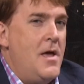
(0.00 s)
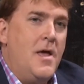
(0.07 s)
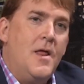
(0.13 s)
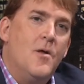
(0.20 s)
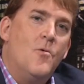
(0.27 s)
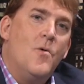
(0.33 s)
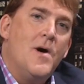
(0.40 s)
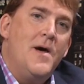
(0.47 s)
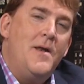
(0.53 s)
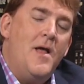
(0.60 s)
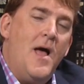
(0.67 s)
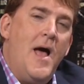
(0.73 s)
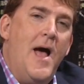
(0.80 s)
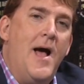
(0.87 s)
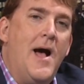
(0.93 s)
You know
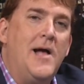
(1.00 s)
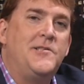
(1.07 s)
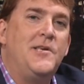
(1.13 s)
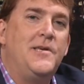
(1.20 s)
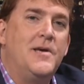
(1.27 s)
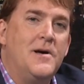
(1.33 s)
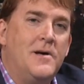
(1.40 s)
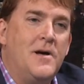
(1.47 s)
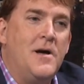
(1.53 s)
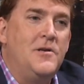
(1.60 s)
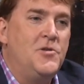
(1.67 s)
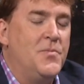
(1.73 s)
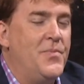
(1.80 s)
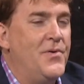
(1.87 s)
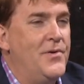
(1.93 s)
what? As a young
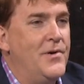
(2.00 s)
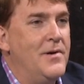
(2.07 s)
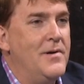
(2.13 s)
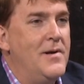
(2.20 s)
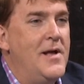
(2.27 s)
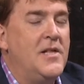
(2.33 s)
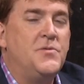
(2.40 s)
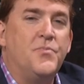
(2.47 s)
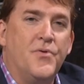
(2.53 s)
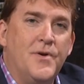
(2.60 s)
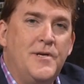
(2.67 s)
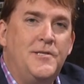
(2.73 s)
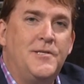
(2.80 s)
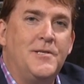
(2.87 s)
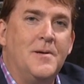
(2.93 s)
entrepreneur, it's
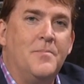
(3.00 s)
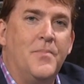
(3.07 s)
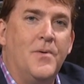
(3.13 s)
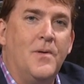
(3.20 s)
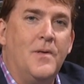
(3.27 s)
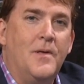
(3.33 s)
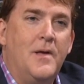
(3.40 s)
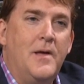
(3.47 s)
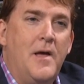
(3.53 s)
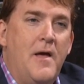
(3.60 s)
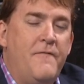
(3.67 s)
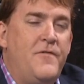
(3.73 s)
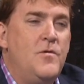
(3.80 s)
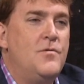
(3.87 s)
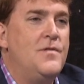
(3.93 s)
pretty simple.
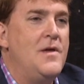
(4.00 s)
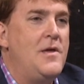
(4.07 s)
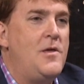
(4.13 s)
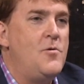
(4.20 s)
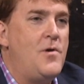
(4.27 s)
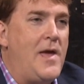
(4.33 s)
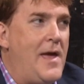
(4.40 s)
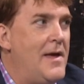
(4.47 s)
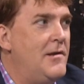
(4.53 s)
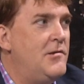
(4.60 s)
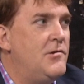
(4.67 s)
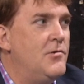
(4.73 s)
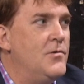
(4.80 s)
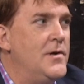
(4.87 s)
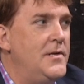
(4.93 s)
If you think you
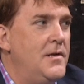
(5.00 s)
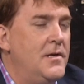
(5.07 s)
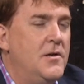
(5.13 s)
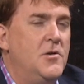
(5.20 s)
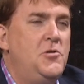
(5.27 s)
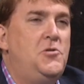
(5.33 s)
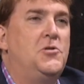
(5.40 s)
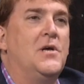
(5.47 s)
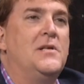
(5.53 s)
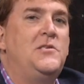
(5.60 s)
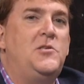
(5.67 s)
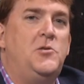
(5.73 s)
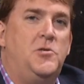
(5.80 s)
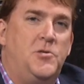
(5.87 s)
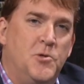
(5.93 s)
can't do it,
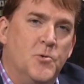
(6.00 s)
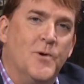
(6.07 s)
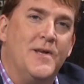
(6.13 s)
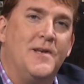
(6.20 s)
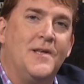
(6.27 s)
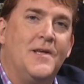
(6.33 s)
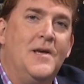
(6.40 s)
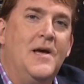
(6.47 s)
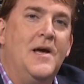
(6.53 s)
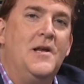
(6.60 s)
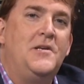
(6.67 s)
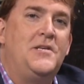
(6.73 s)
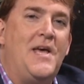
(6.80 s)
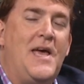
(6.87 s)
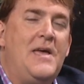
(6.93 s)
just do it.
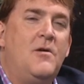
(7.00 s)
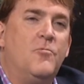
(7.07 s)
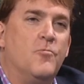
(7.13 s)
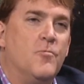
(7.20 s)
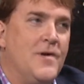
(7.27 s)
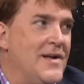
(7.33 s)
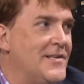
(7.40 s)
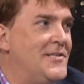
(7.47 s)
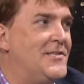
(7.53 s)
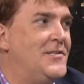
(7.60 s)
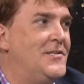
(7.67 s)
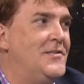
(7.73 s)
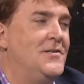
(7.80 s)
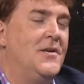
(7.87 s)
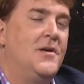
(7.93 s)
Take risks.